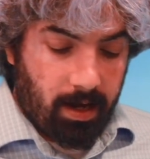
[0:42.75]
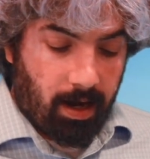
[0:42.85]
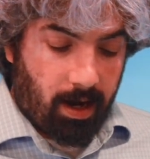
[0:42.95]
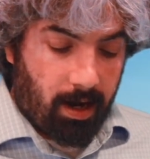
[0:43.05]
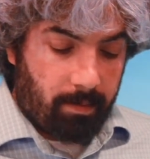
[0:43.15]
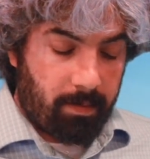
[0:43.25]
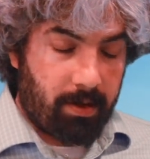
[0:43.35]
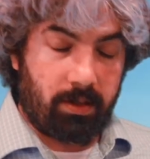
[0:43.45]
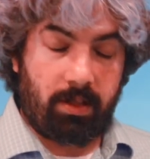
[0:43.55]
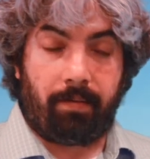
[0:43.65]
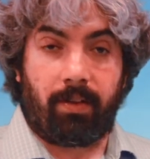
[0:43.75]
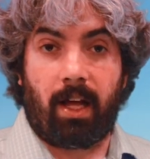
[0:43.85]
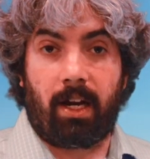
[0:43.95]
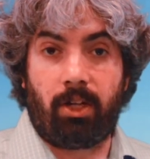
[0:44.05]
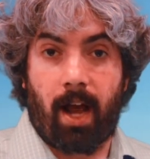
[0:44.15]
Um, there's definitely a
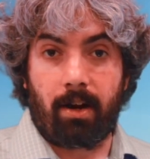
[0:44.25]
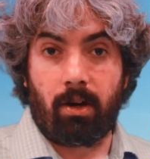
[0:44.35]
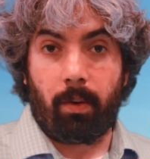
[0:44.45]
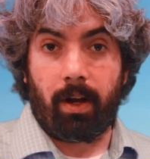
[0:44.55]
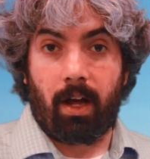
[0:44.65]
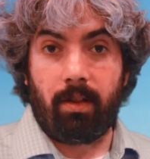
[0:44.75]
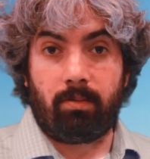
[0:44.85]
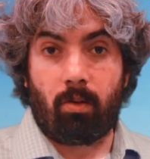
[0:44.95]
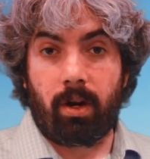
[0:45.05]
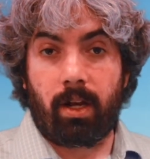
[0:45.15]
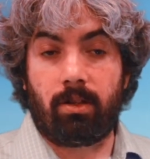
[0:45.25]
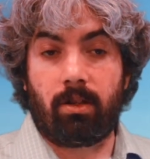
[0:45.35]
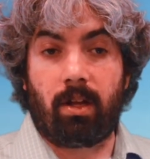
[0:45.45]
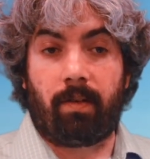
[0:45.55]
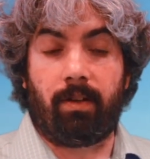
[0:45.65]
lot of chatter going on this morning,
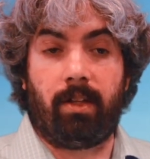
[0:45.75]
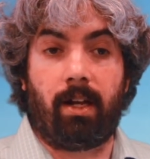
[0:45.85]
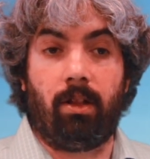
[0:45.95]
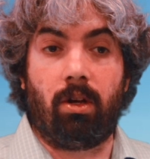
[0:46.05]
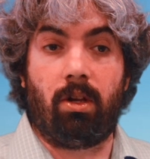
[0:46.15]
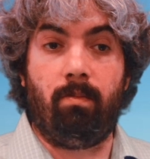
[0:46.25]
so definitely take a look.